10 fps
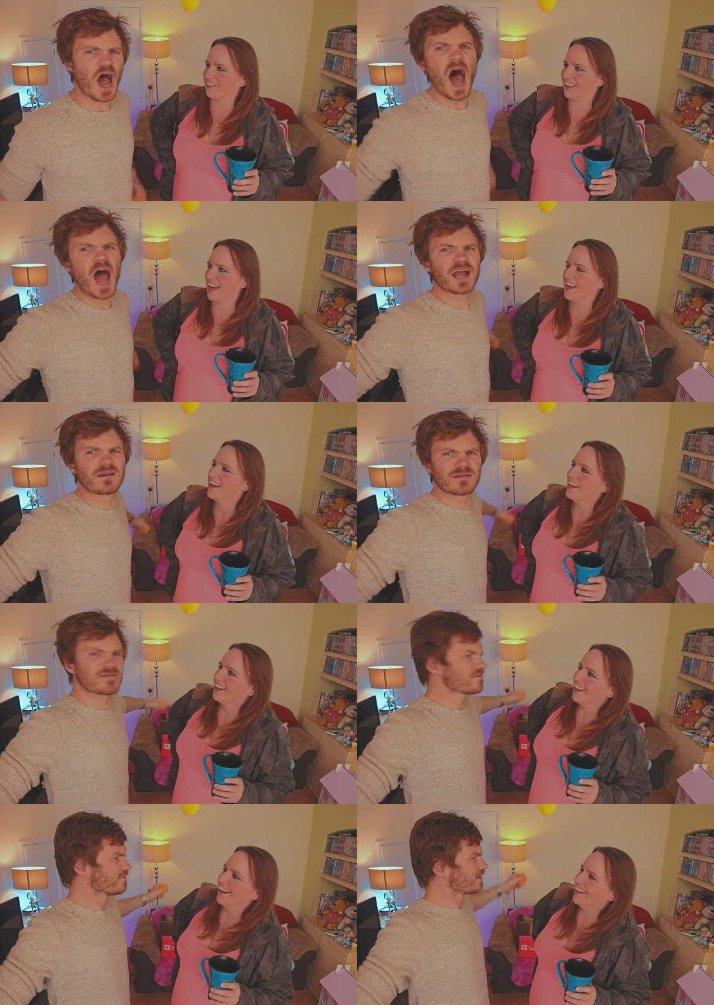
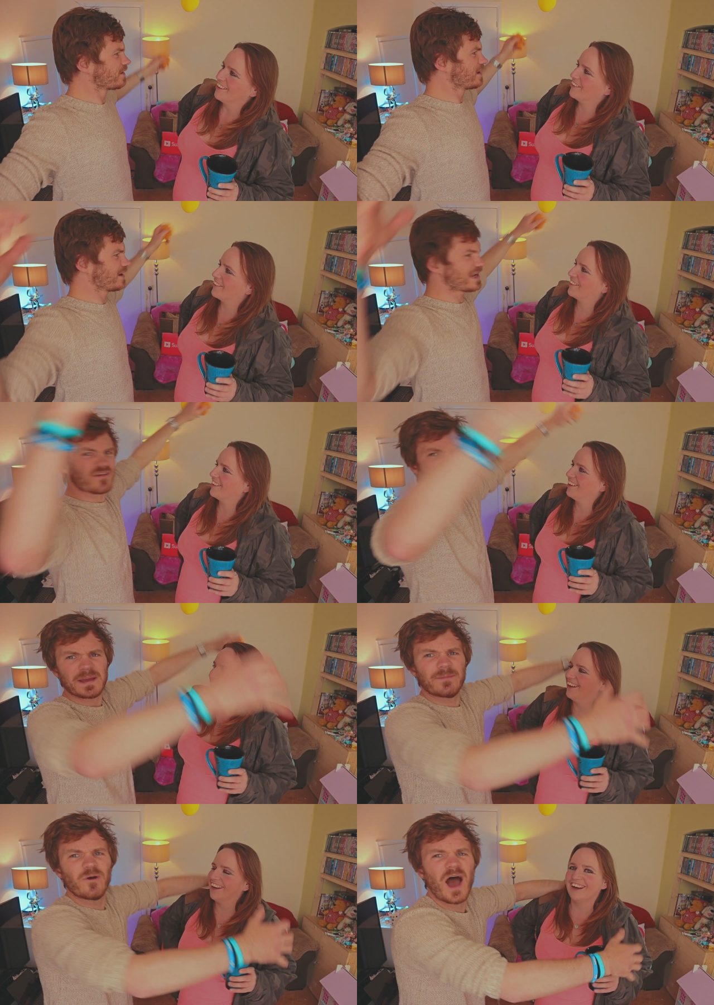Speaker 1: hugs. Giving
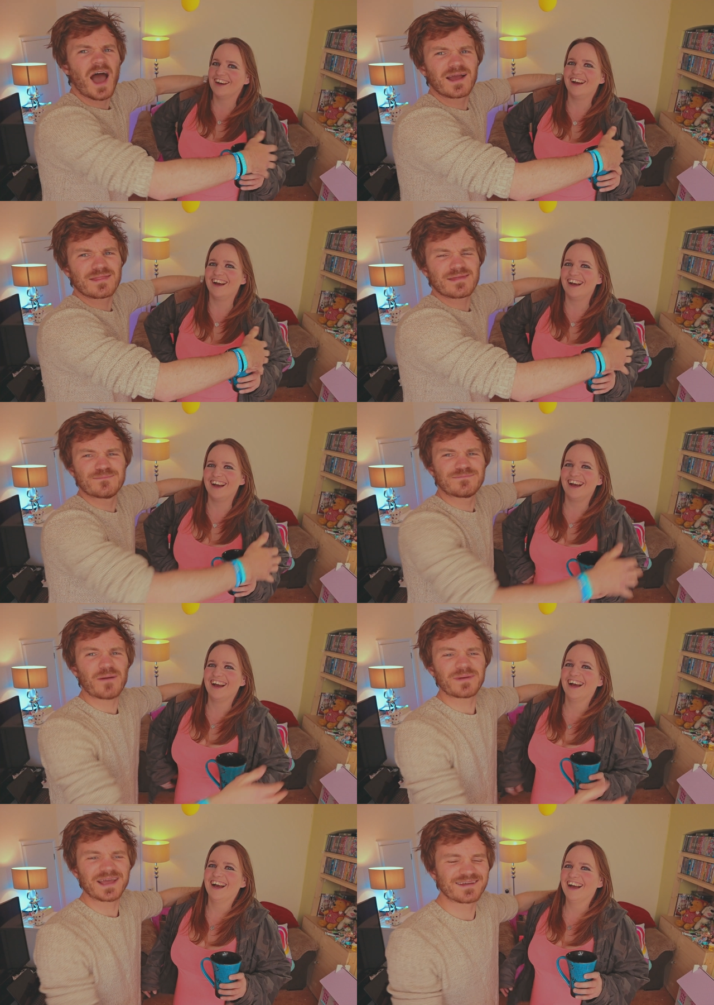people hugs in
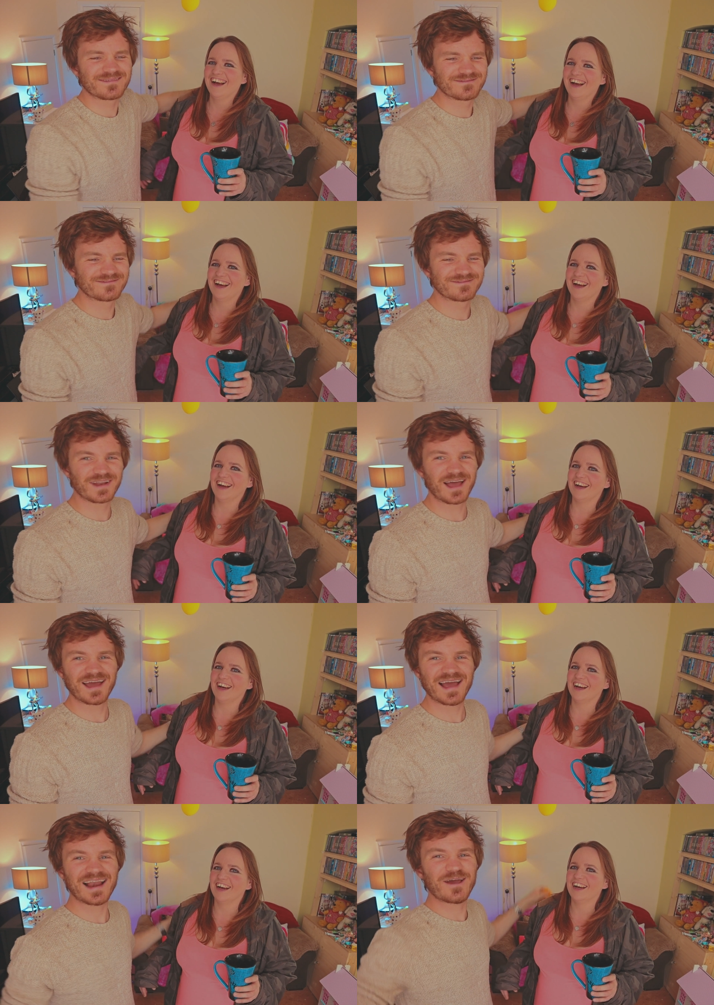public.
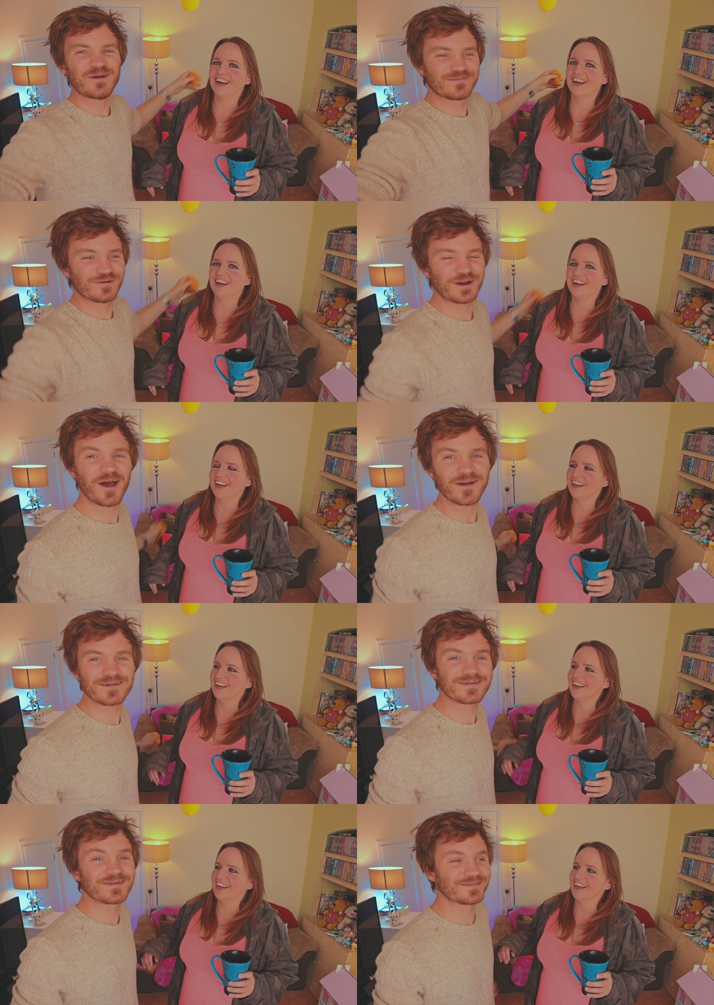Like, hello, want a hug?
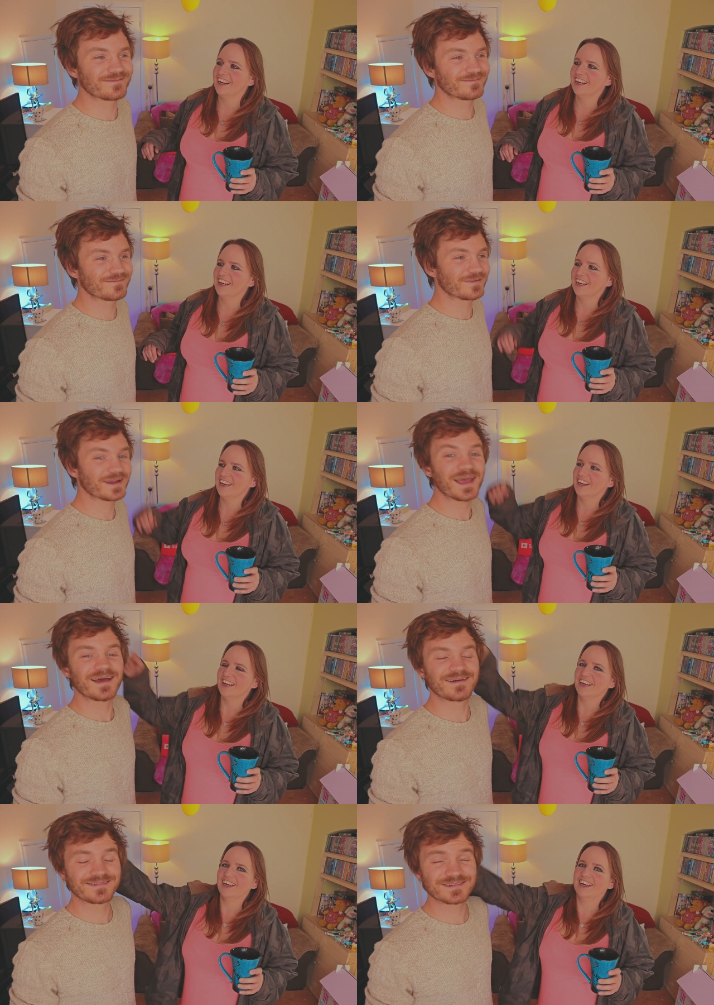Yeah.
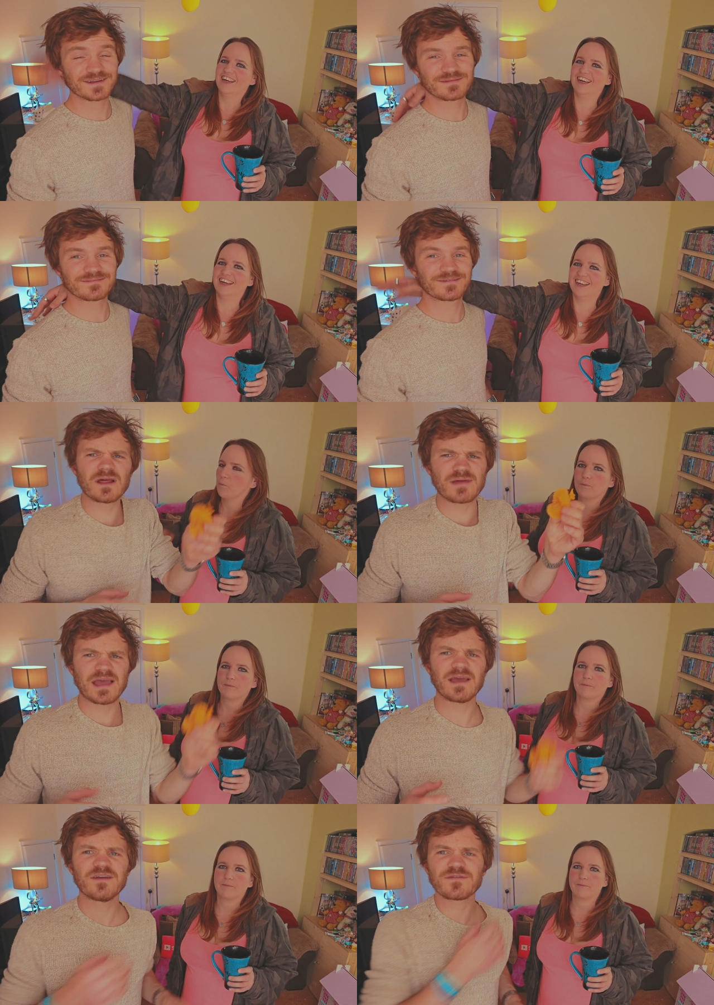How awkward is
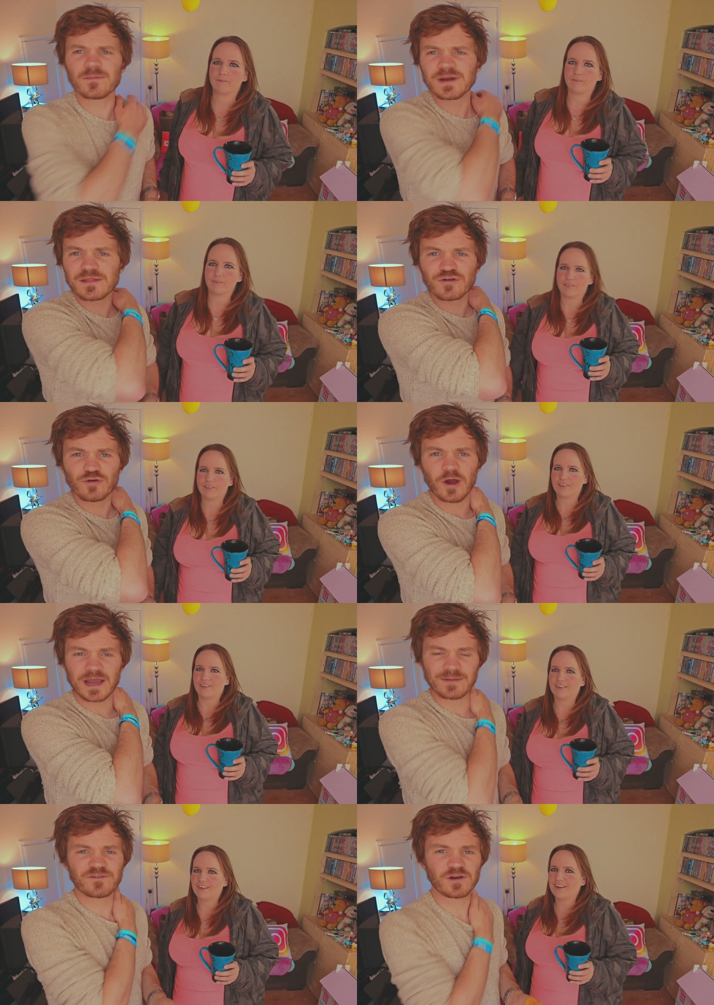it if somebody's
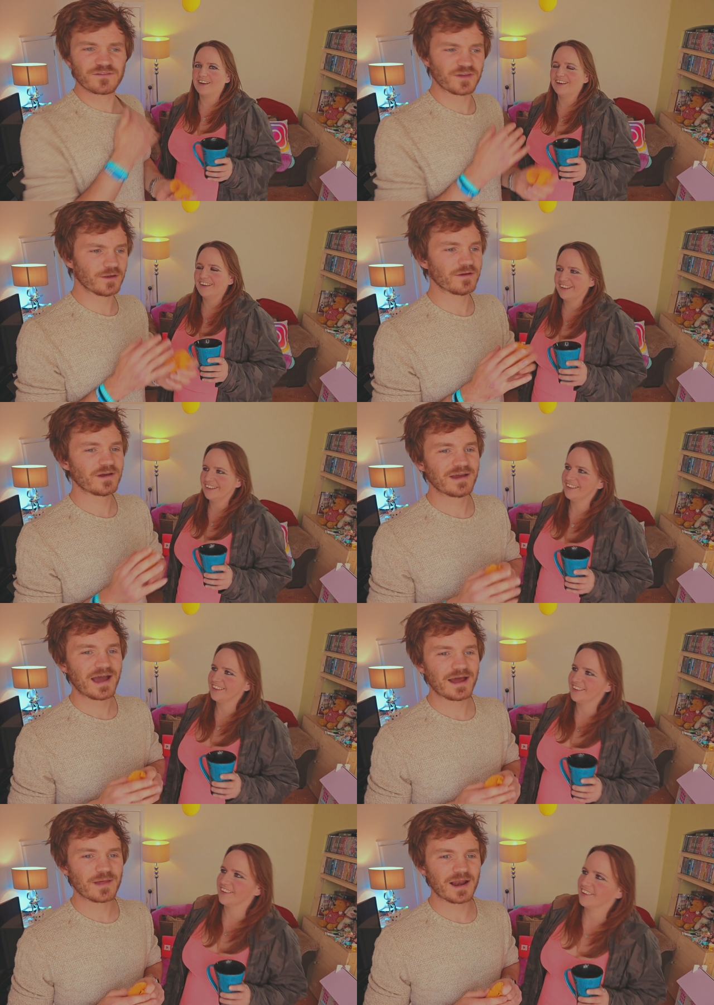crying in front of you
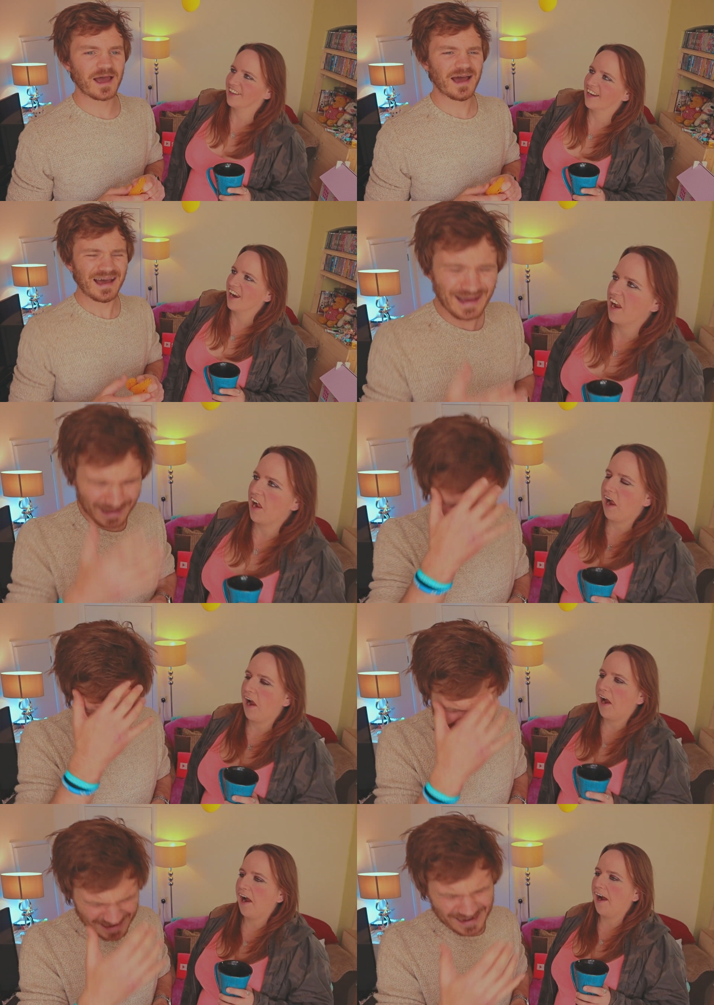and they're like, oh, I
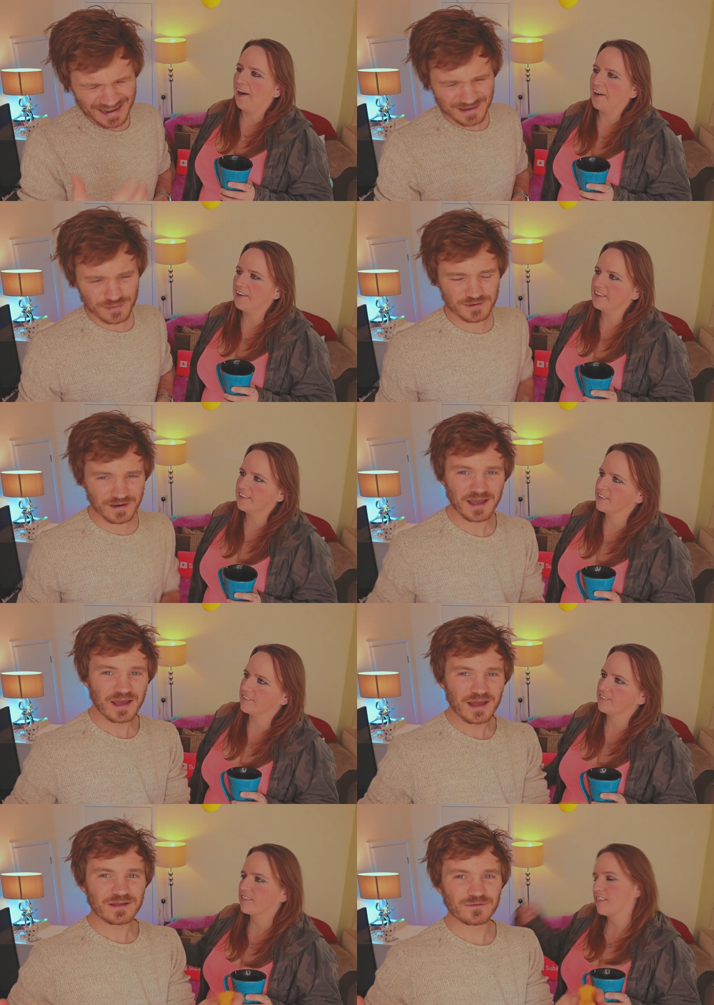can't take it. So you like,
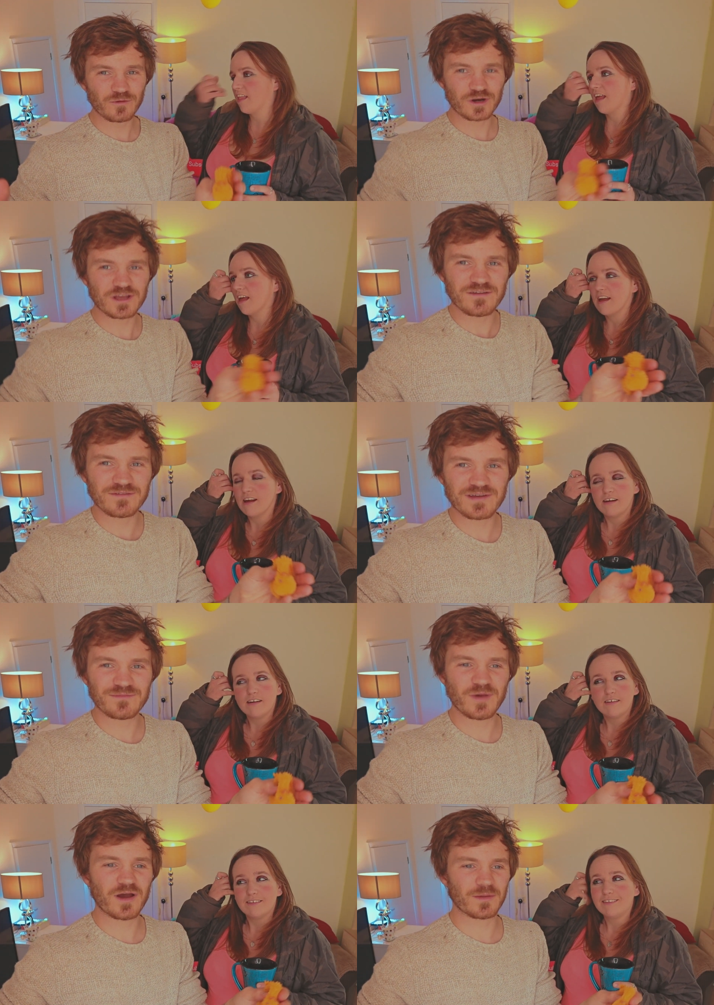want to give, give
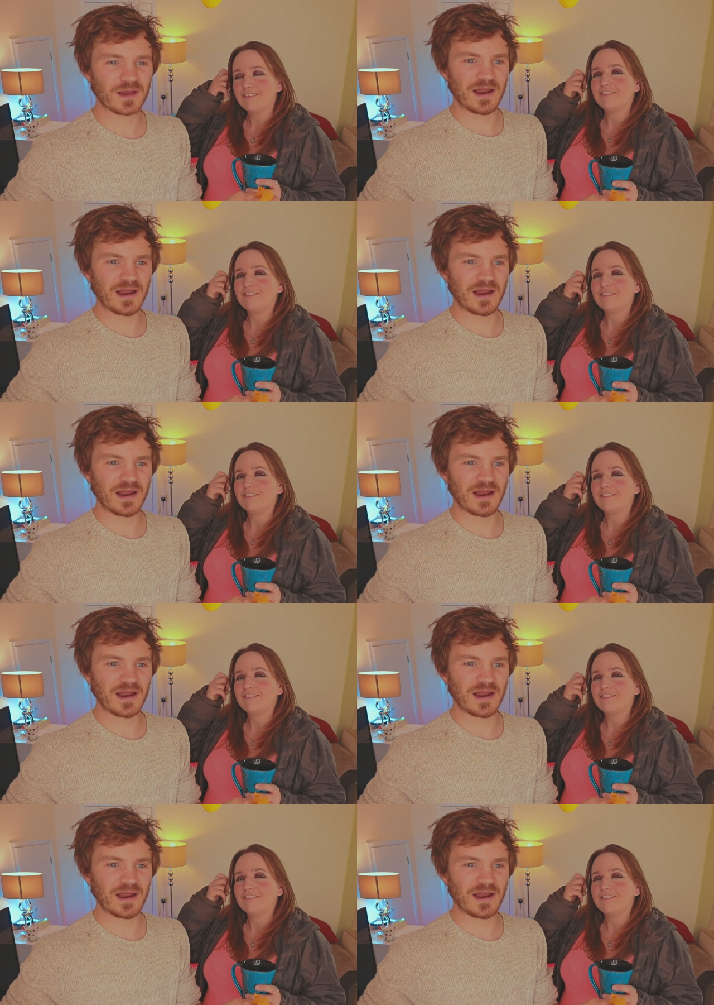them a hug and they're